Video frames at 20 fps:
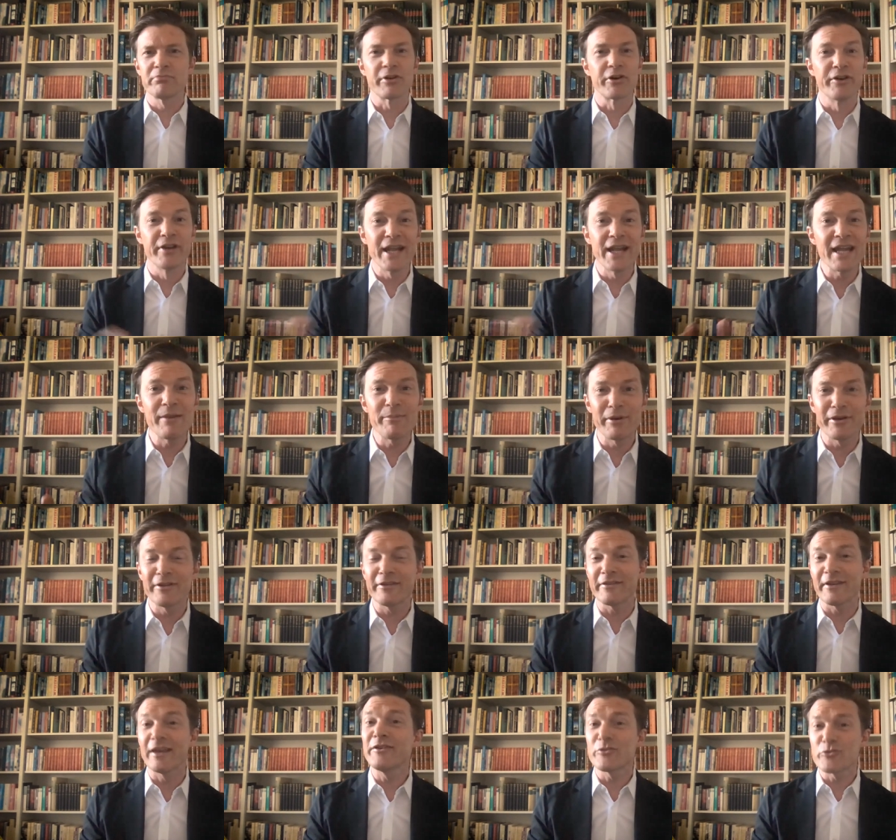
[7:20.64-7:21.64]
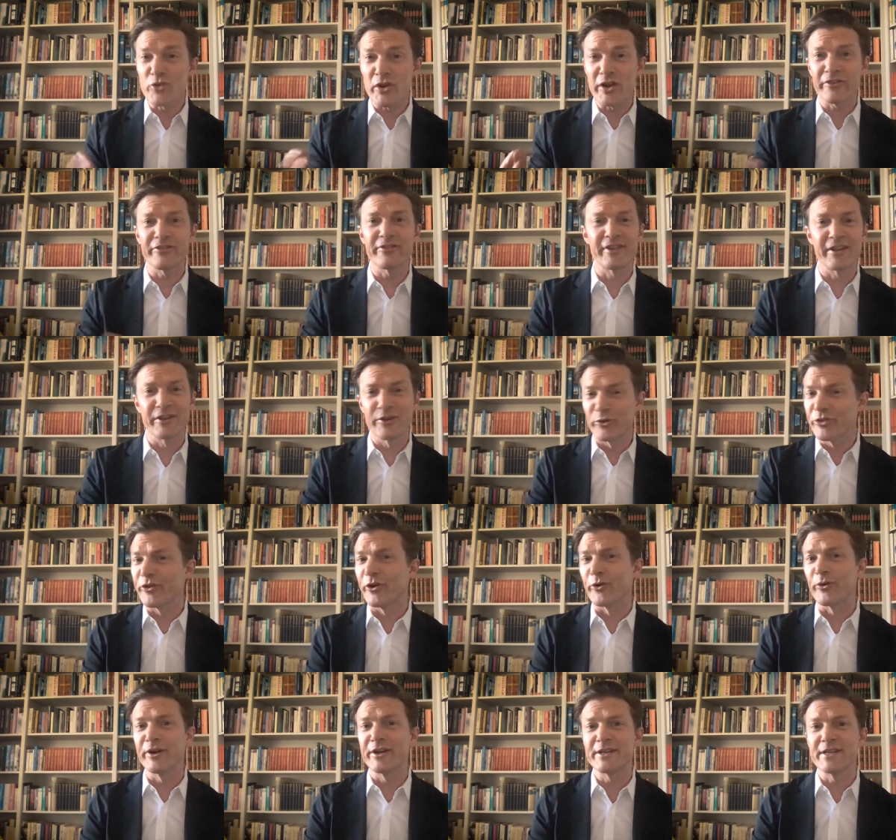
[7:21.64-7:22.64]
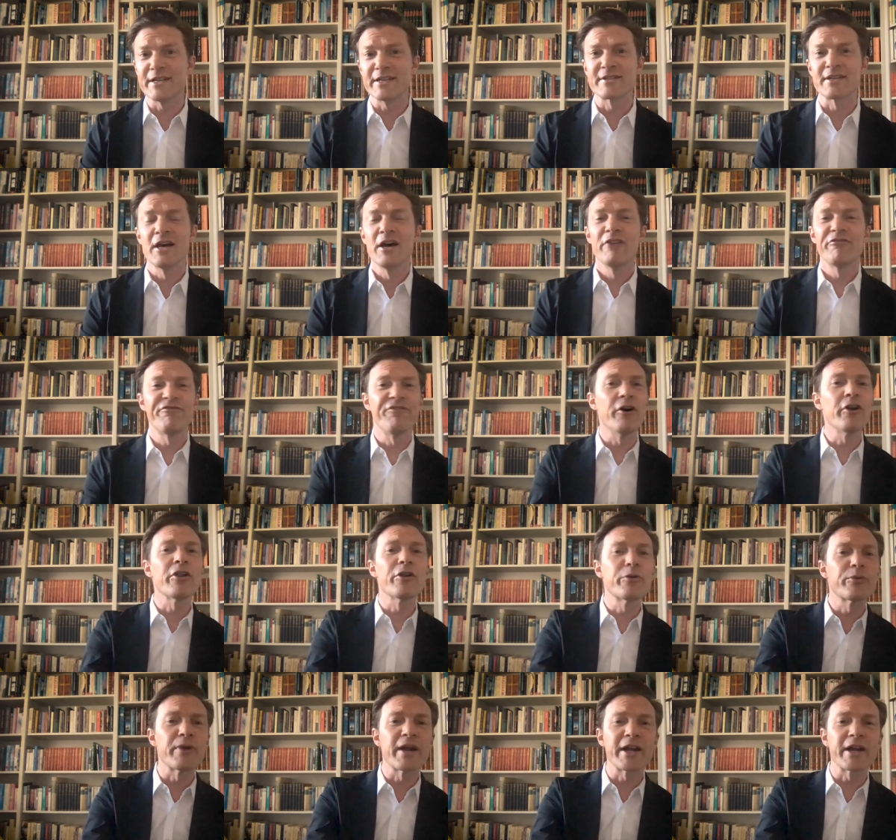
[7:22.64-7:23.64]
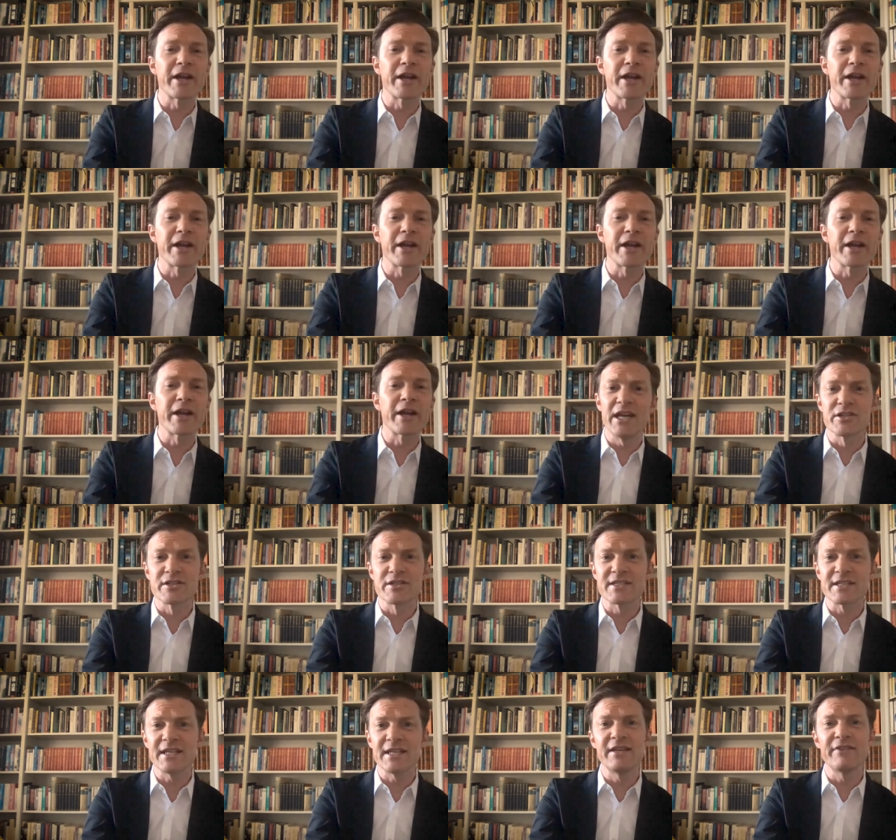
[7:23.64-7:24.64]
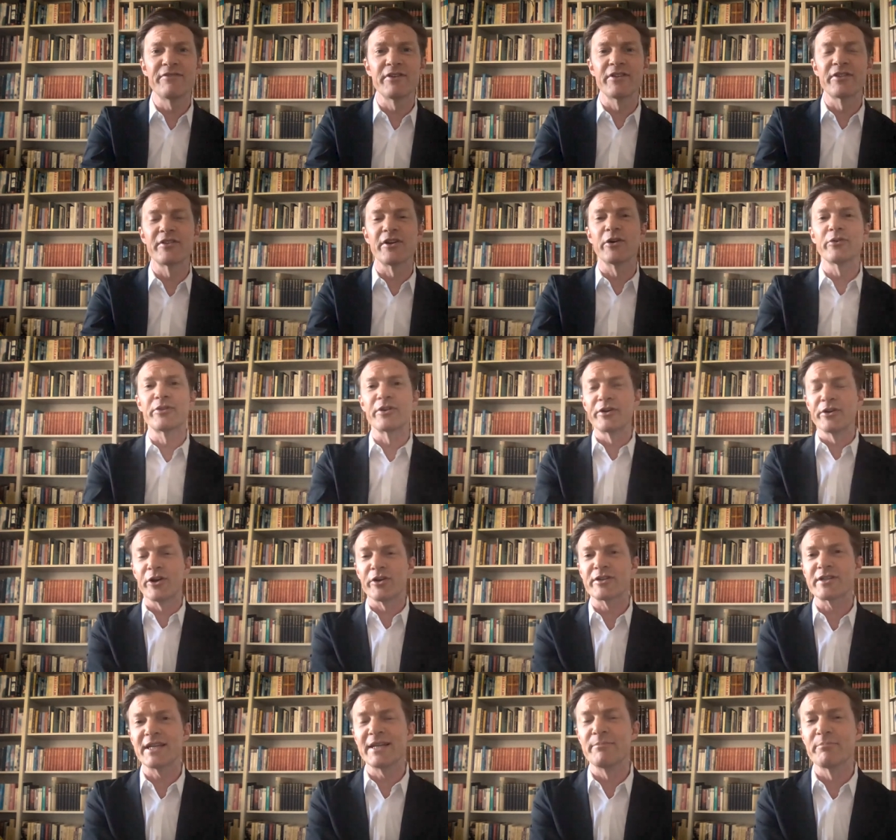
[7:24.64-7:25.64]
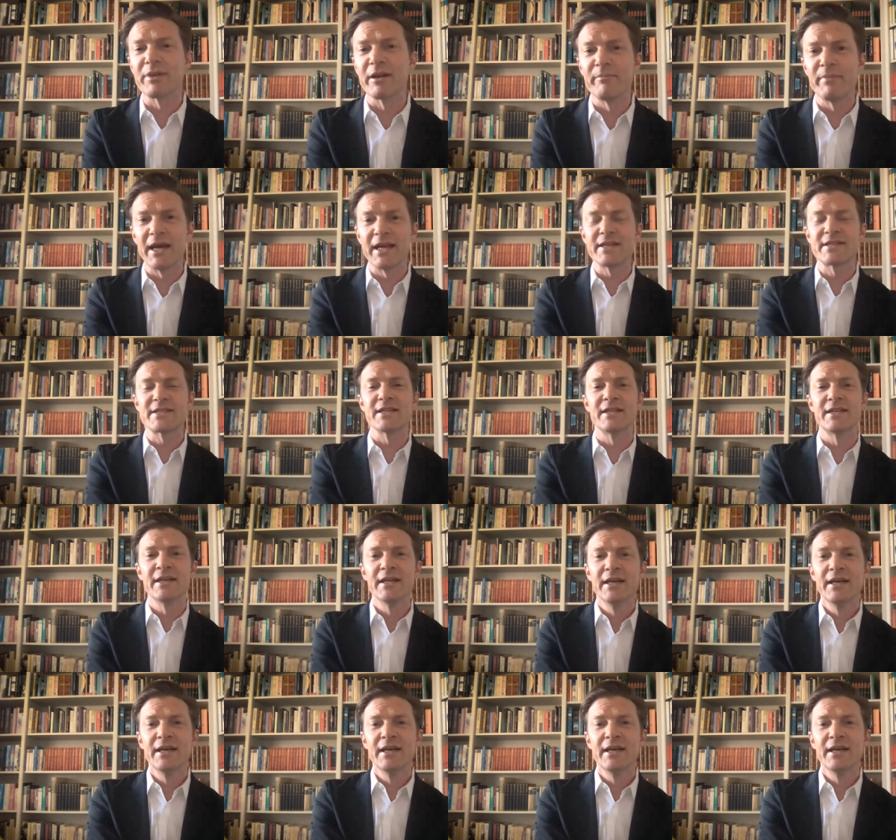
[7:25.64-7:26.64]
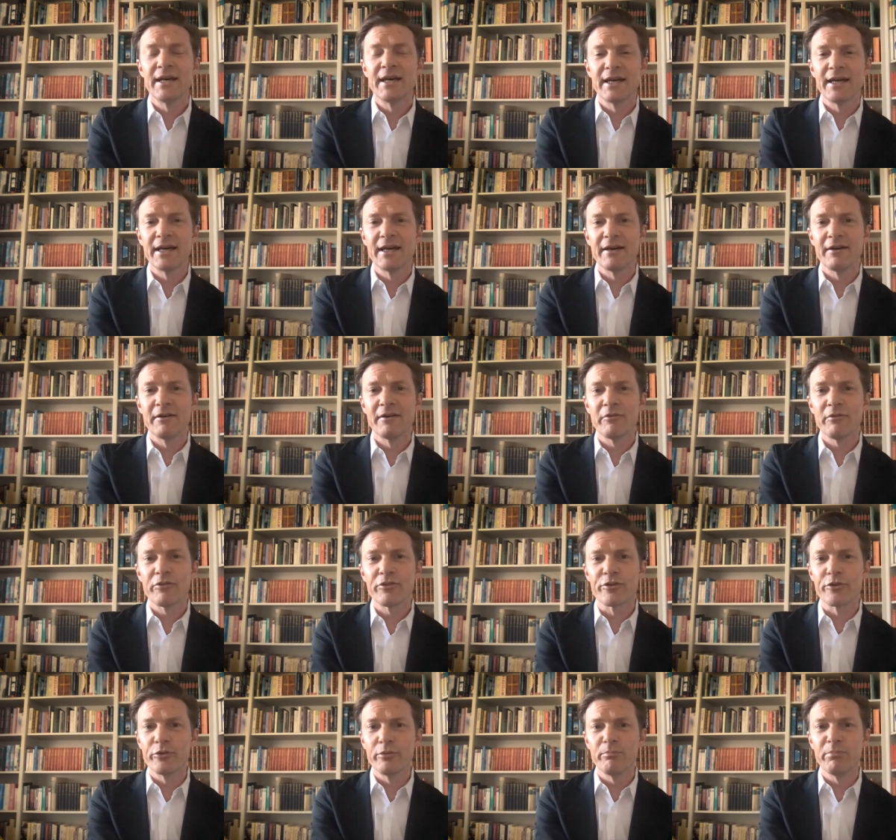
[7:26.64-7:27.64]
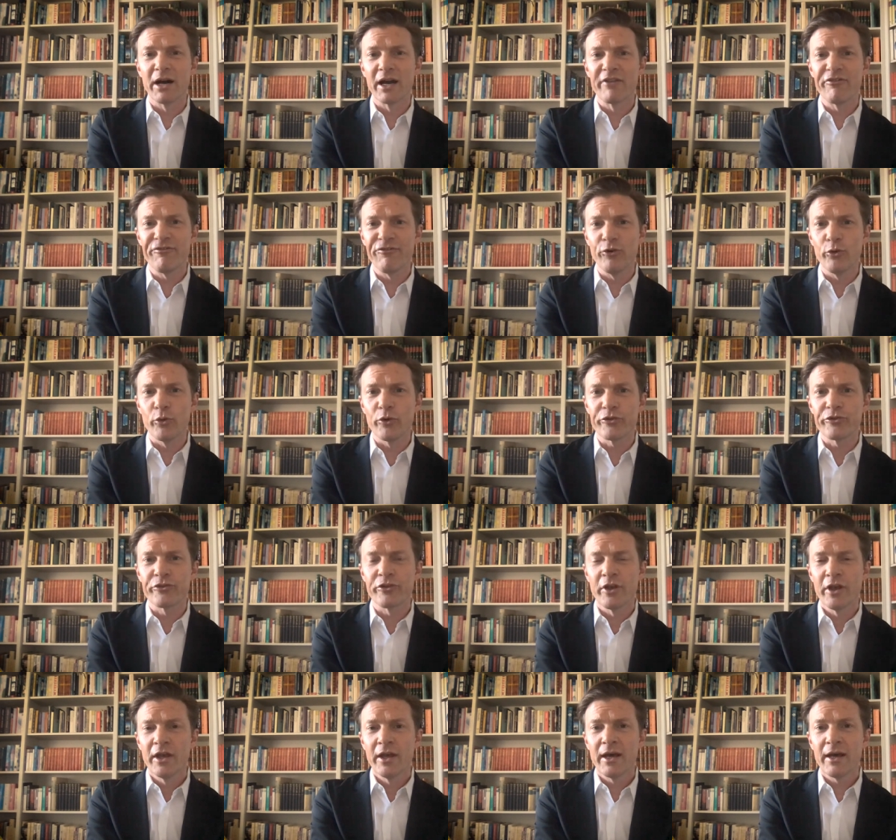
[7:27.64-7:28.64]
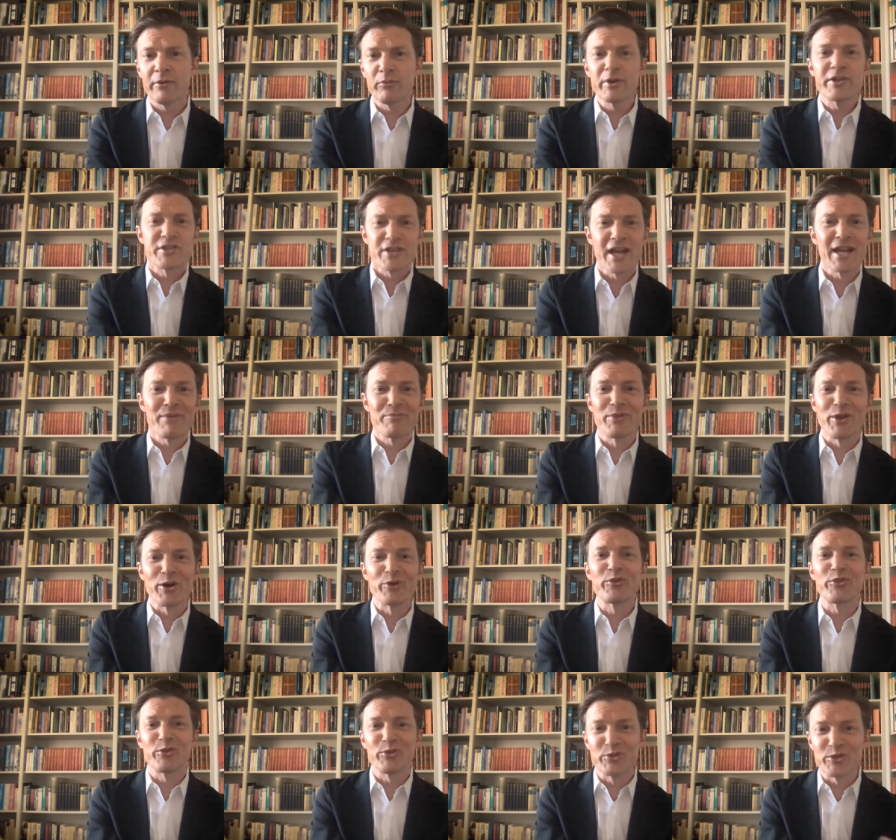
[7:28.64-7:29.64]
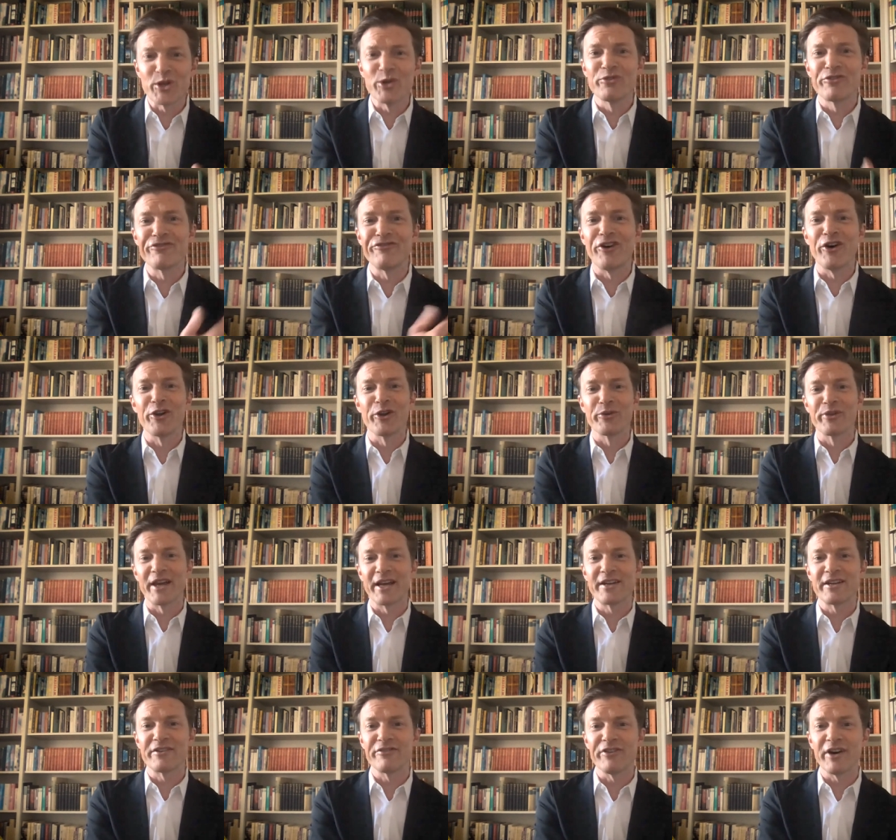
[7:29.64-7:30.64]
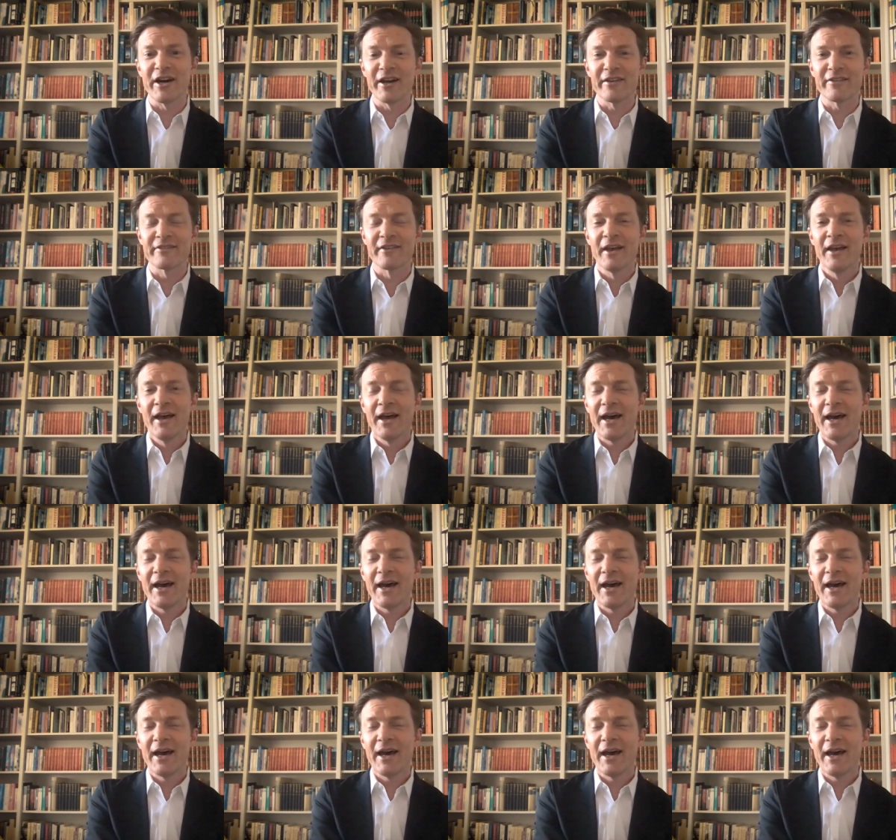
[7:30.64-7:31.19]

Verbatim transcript: their neighbors and trust the authorities, follow recommendations even though they're not implemented uh, through by force. And we shame those who don't follow that advice.